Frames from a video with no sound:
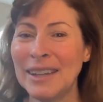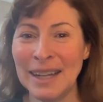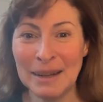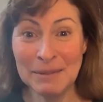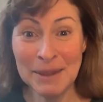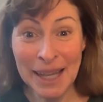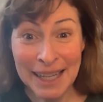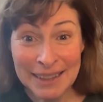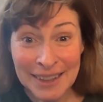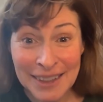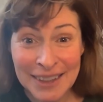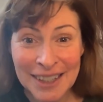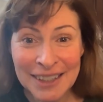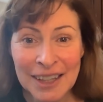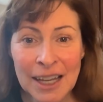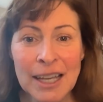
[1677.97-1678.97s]
And I'm like, look.
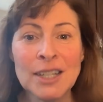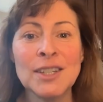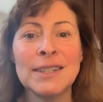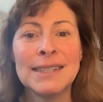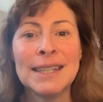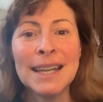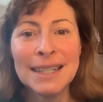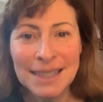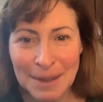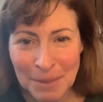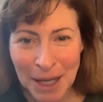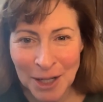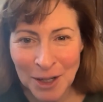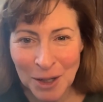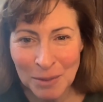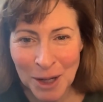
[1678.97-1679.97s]
And she said, it's a
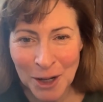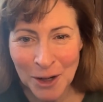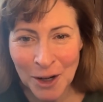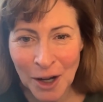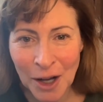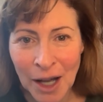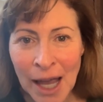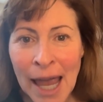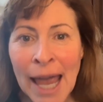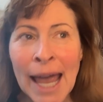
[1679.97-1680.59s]
medical miracle.